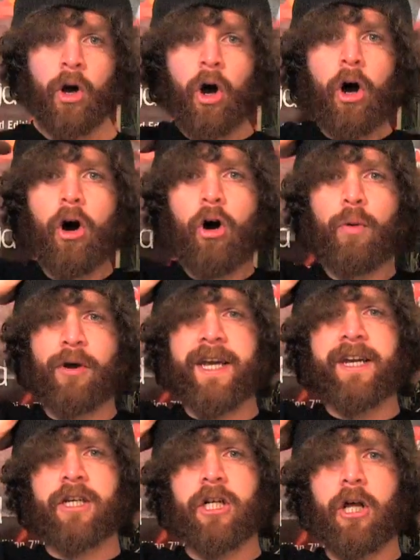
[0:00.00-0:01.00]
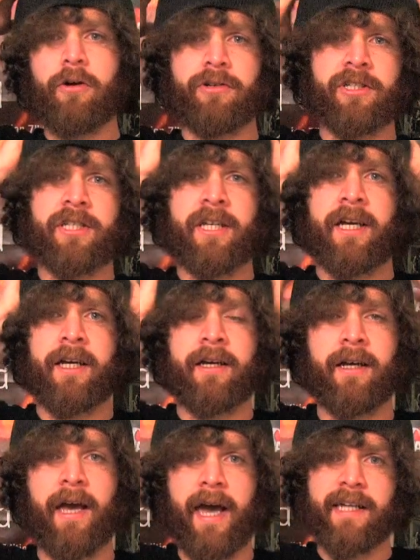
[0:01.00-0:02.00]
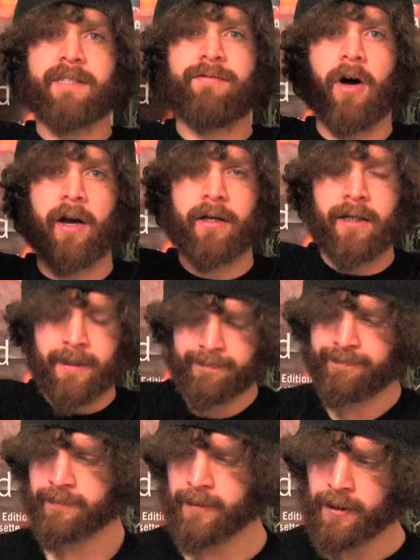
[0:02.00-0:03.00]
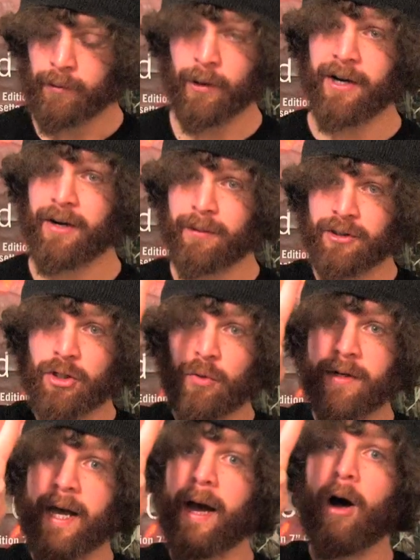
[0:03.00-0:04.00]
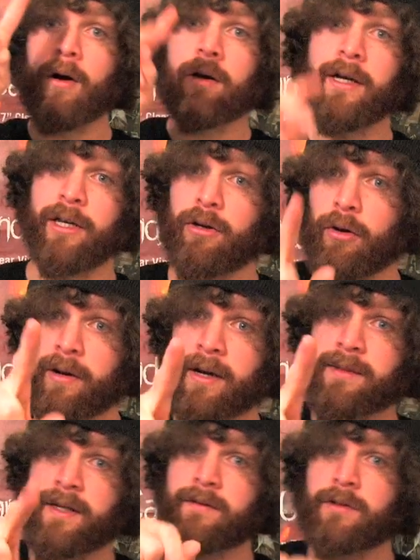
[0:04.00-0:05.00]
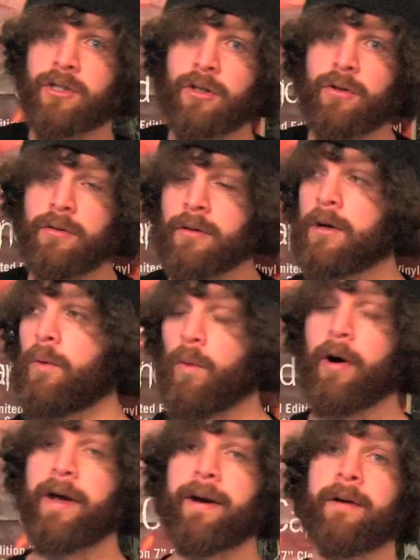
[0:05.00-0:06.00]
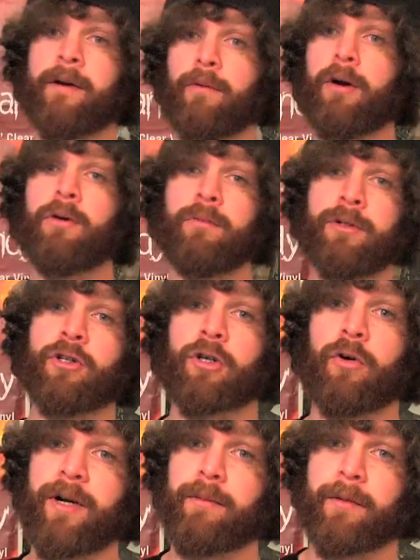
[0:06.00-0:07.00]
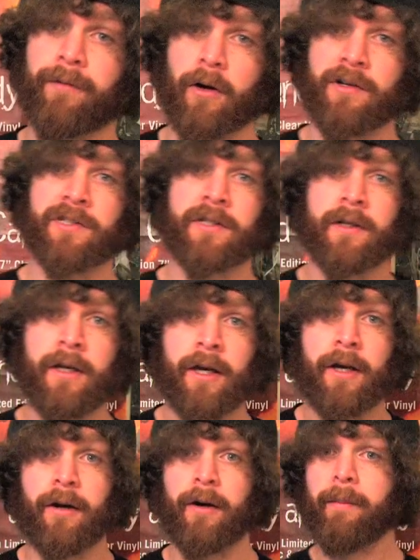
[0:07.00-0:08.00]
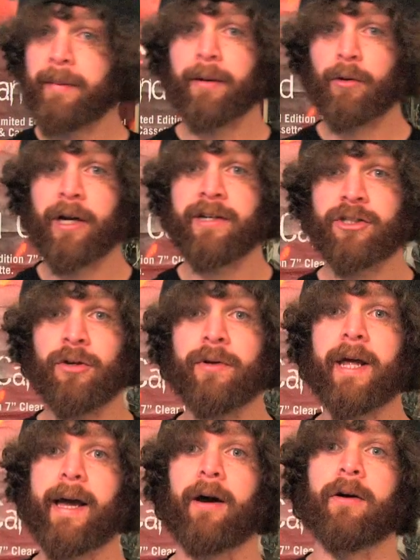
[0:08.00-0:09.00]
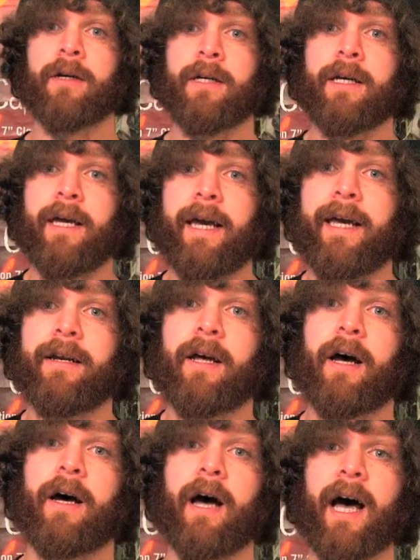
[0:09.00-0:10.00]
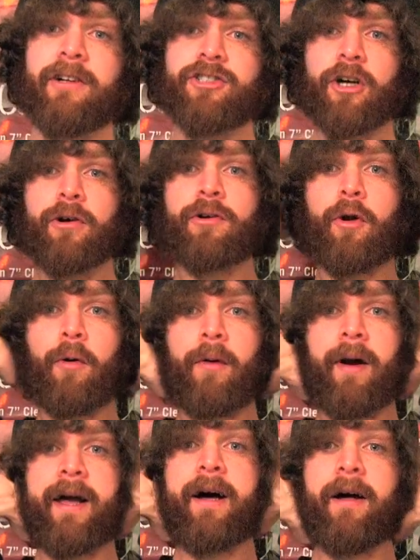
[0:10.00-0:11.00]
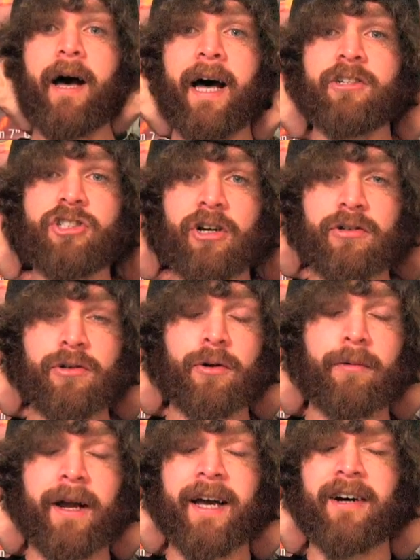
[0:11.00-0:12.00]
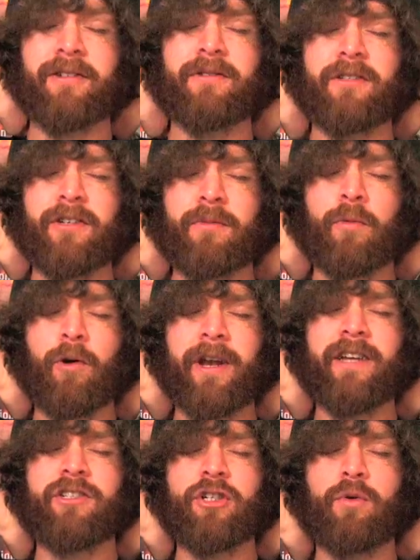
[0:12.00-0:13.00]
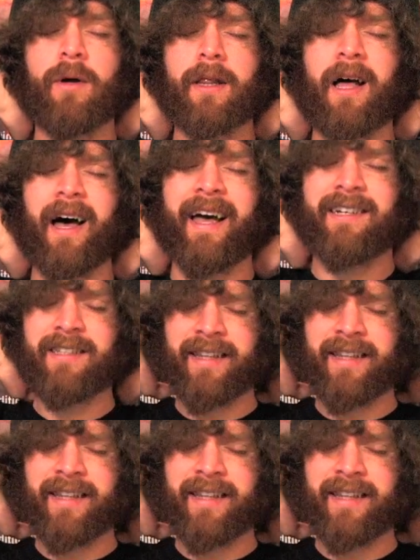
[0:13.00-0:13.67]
Oh, we're getting close. As fuck. We're at number 2 now. You know what comes after 2? 1. Well, when you're going in reverse. Oh, but we're at 2 now. And I jungled around 1 and 2 a lot.